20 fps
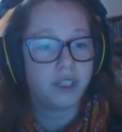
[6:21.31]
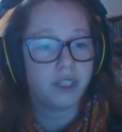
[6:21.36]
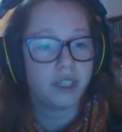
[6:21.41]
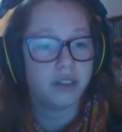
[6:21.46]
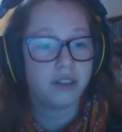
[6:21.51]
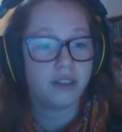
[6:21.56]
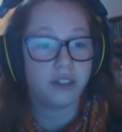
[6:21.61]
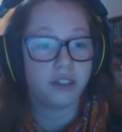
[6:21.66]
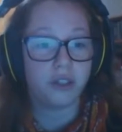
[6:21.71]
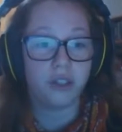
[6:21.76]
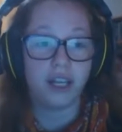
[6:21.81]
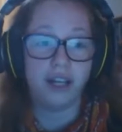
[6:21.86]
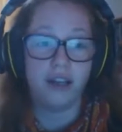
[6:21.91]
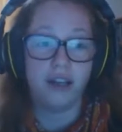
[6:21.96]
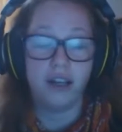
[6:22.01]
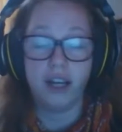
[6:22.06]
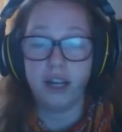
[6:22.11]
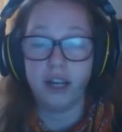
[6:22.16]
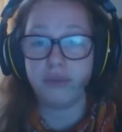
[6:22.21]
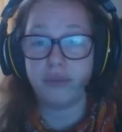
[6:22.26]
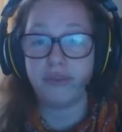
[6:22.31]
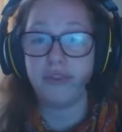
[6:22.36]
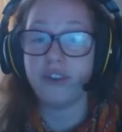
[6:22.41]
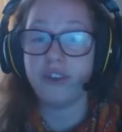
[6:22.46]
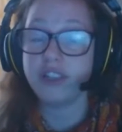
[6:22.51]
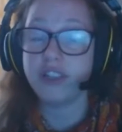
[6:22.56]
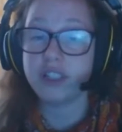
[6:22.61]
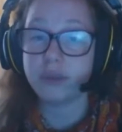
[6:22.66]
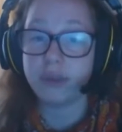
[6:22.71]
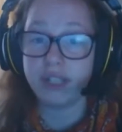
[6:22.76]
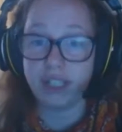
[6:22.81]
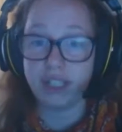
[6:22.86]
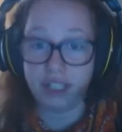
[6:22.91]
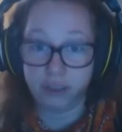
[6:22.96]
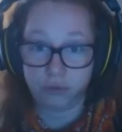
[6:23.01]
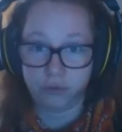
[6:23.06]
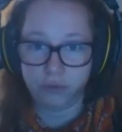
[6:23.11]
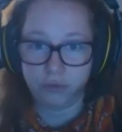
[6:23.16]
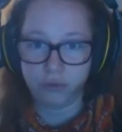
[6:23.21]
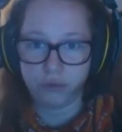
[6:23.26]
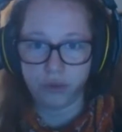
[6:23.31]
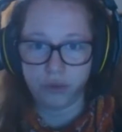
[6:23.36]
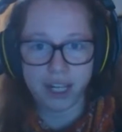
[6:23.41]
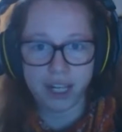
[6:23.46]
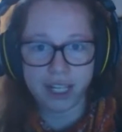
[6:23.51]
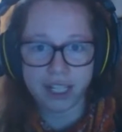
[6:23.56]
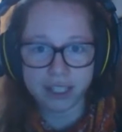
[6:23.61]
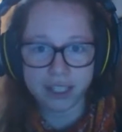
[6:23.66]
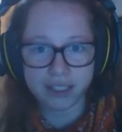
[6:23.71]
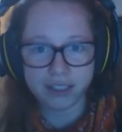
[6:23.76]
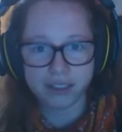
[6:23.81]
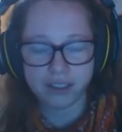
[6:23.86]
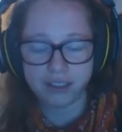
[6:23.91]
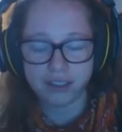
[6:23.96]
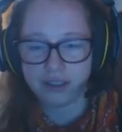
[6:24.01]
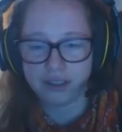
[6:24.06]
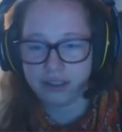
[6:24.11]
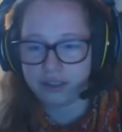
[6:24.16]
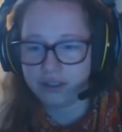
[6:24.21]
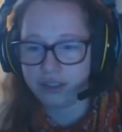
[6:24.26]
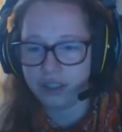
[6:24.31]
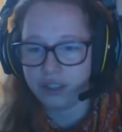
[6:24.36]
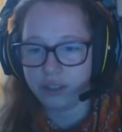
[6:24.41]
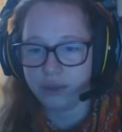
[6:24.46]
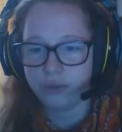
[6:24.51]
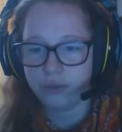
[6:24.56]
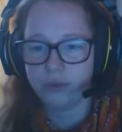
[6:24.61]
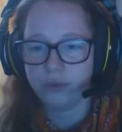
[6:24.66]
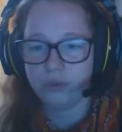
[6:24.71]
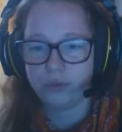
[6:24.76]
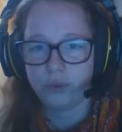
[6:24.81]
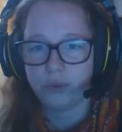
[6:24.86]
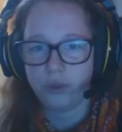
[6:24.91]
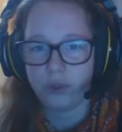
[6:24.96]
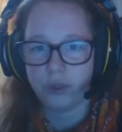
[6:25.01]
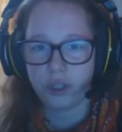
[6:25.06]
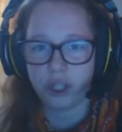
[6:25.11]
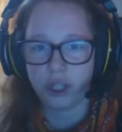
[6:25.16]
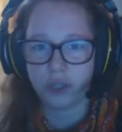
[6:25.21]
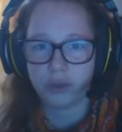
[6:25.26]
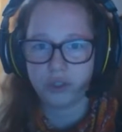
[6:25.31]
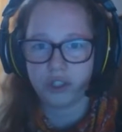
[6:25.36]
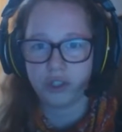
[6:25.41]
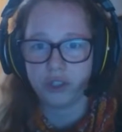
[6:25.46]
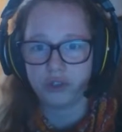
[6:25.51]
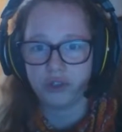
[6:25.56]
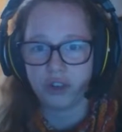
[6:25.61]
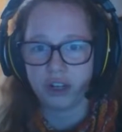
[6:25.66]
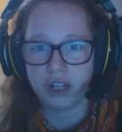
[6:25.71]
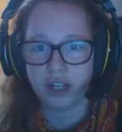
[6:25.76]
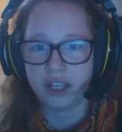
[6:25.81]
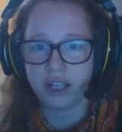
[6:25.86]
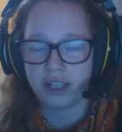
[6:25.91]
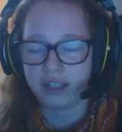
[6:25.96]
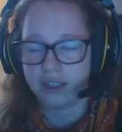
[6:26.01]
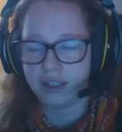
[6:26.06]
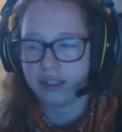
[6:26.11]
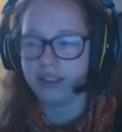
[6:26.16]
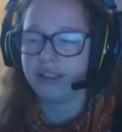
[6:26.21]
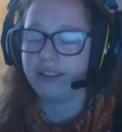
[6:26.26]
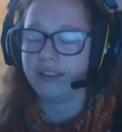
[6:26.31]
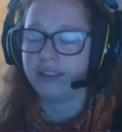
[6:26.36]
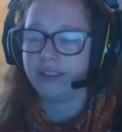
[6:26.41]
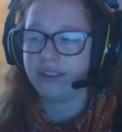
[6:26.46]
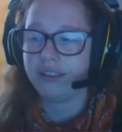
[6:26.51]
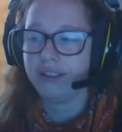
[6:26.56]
So yeah, I prefer it to be like raining, because, you know, your clothes can dry and